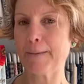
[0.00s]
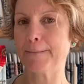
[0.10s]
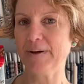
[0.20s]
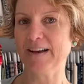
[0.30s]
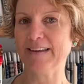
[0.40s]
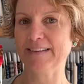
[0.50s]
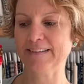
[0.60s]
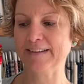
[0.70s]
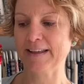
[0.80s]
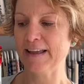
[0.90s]
but
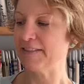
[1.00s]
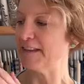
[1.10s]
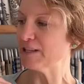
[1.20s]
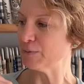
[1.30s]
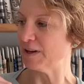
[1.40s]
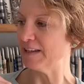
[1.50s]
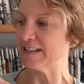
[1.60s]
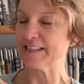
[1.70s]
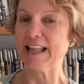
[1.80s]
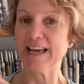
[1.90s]
this one
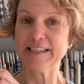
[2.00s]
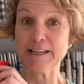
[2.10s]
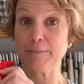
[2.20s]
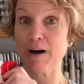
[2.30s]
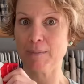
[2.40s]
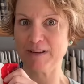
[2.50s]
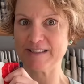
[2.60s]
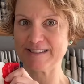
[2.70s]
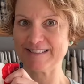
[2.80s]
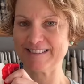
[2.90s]
is lined in
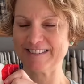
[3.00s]
poppies.